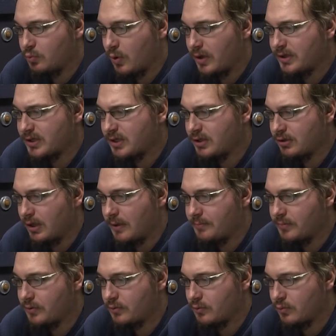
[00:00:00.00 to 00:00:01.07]
one
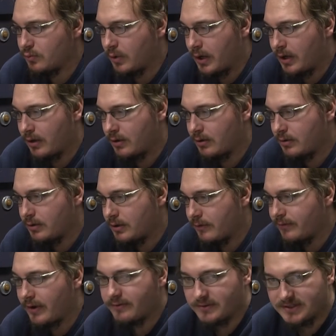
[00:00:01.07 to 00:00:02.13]
clip where if
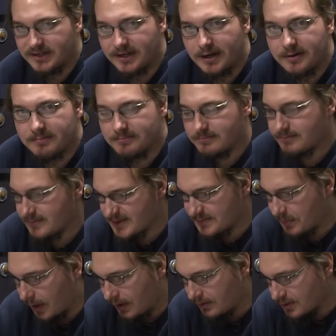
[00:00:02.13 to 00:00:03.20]
you haven't seen it,
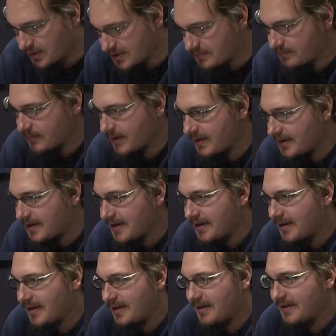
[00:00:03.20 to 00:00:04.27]
spoilers.
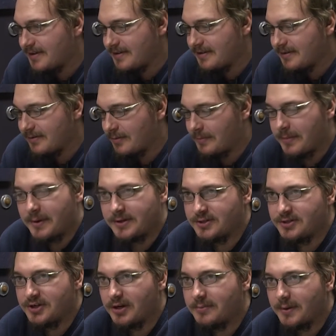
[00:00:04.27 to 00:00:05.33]
Maybe I
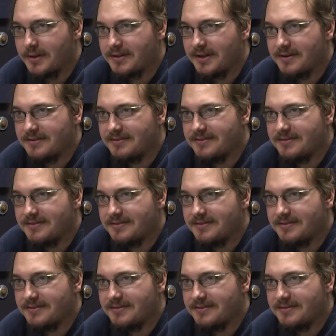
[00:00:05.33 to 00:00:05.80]
shouldn't talk about it then.